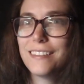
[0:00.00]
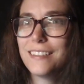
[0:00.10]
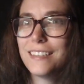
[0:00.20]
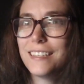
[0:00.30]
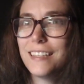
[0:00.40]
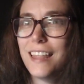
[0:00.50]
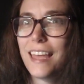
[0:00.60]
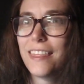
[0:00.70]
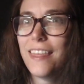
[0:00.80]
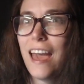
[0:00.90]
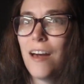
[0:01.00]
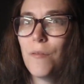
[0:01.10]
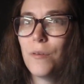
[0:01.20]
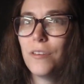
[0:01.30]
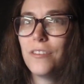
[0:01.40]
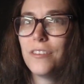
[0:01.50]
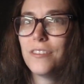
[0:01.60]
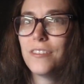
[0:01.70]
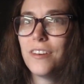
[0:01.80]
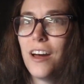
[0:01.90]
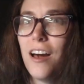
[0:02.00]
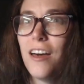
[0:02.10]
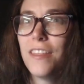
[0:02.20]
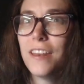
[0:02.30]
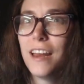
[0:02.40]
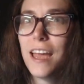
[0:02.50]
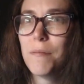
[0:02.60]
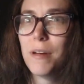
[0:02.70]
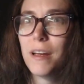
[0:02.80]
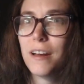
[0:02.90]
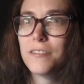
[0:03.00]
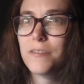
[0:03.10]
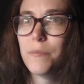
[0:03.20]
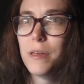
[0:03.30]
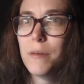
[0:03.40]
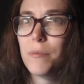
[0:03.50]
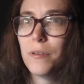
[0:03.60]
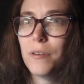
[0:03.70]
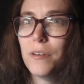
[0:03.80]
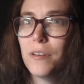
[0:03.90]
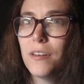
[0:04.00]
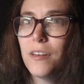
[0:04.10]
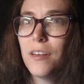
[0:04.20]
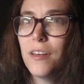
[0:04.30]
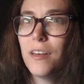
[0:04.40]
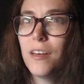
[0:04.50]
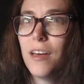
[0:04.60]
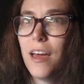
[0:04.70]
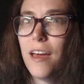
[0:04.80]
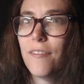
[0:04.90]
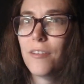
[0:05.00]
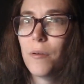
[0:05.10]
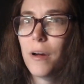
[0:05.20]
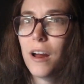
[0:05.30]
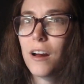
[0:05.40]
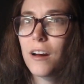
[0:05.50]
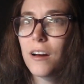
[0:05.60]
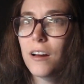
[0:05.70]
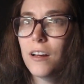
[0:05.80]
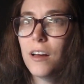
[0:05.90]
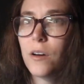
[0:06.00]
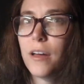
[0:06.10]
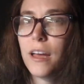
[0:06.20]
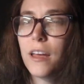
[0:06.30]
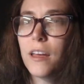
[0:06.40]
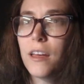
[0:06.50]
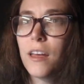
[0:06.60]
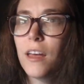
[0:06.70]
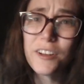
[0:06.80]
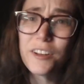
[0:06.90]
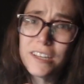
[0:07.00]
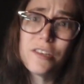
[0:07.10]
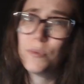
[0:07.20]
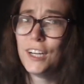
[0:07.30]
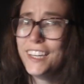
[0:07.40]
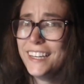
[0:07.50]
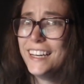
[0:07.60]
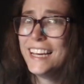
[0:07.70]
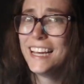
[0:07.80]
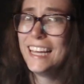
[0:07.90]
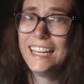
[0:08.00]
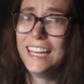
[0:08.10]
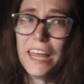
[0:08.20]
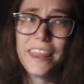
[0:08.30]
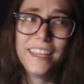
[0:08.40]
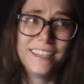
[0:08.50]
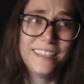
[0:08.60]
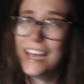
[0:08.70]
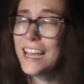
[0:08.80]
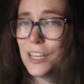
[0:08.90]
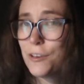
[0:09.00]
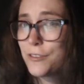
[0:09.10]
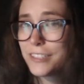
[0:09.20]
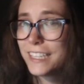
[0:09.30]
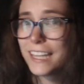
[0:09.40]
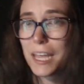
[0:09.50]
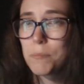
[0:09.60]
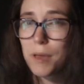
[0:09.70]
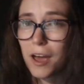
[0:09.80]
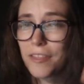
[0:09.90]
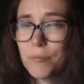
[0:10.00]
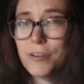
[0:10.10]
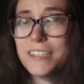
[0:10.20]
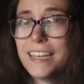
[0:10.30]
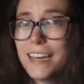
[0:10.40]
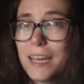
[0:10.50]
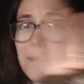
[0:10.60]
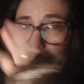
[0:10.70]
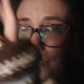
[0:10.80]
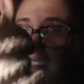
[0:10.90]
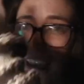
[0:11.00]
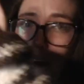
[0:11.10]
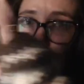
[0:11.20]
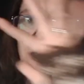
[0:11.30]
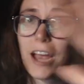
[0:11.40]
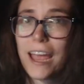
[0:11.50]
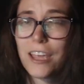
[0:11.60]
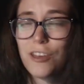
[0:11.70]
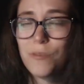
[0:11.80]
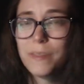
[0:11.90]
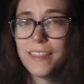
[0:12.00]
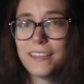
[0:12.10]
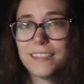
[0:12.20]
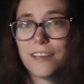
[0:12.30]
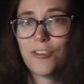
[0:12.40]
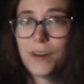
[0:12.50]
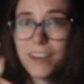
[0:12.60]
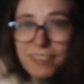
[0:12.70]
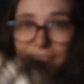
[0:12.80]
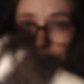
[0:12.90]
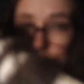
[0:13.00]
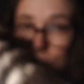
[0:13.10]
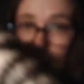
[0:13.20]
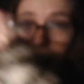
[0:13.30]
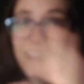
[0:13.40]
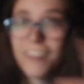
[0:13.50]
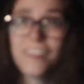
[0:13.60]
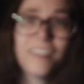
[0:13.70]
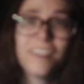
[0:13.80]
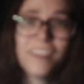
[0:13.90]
just like that will just haunt the nightmares of people everywhere. Okay. There is a bra in the set usually, like beyond the proscenium. There's like giant human things everywhere, and there's a bra,